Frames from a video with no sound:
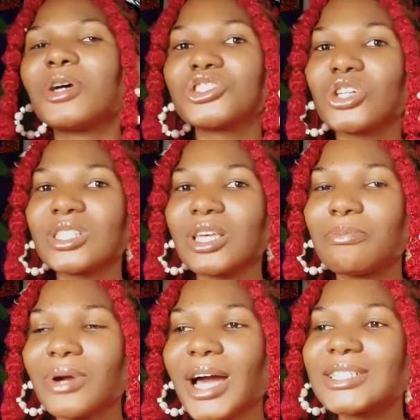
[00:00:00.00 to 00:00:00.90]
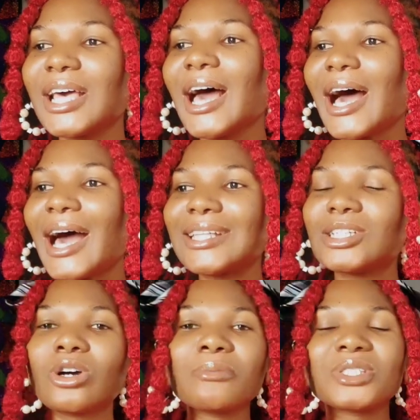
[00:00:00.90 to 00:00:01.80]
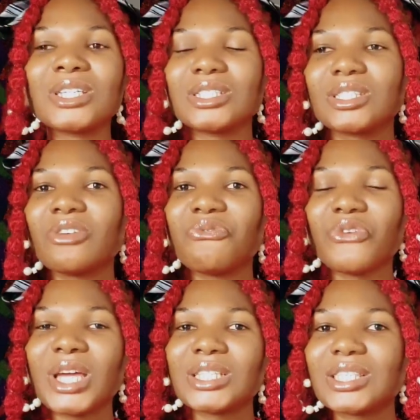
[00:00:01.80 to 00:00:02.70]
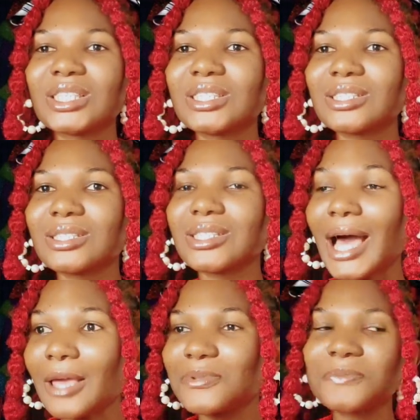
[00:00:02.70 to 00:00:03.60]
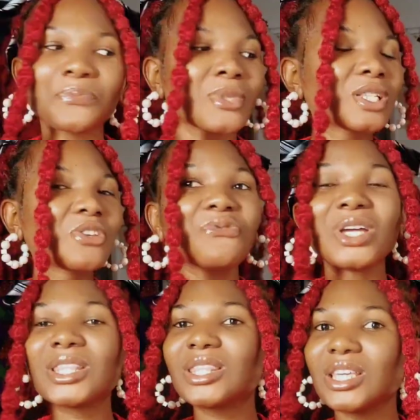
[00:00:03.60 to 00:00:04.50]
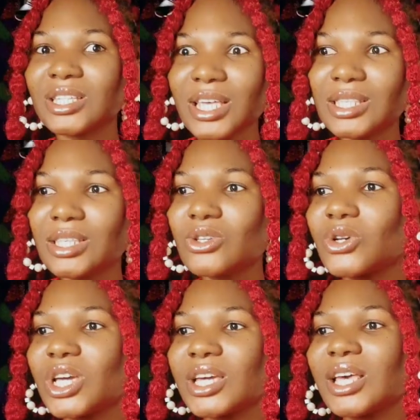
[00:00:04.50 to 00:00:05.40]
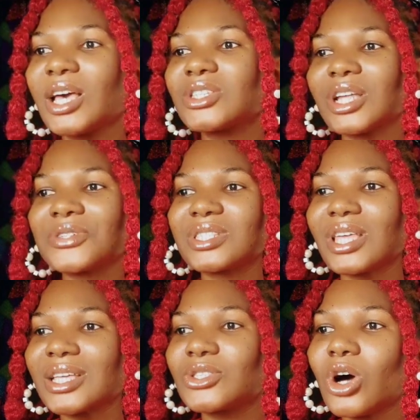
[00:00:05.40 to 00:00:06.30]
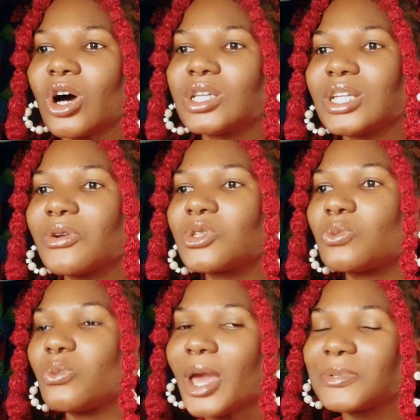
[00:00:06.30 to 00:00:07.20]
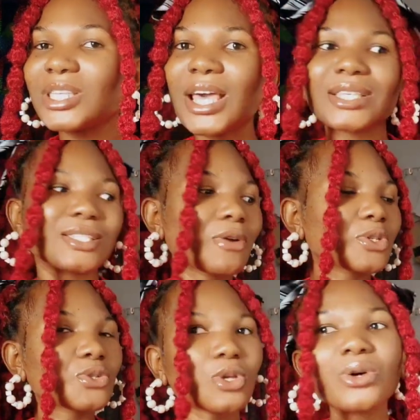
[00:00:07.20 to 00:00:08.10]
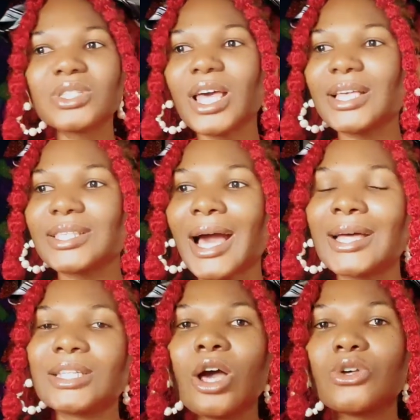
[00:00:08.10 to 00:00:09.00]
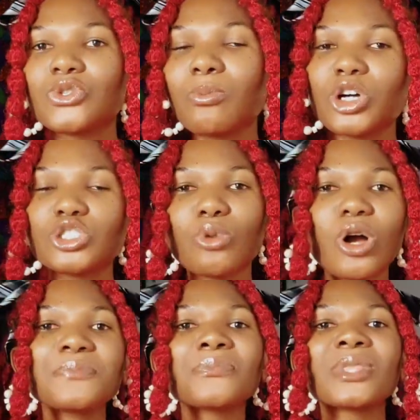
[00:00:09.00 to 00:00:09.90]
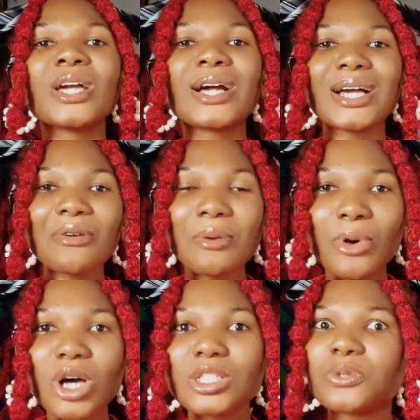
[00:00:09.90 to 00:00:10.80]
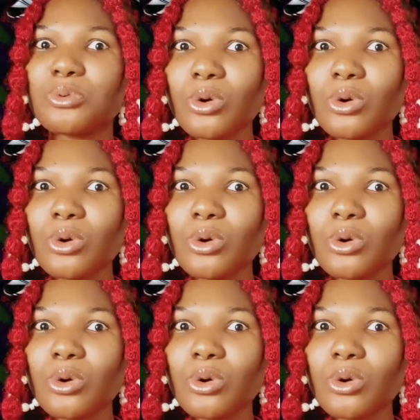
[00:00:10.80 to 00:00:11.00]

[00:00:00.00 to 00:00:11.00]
board is just a brand, and it comes in different types, different thicknesses, okay. So there is Texon, there is Webtex, there is Soltex, and so much more. Carry board is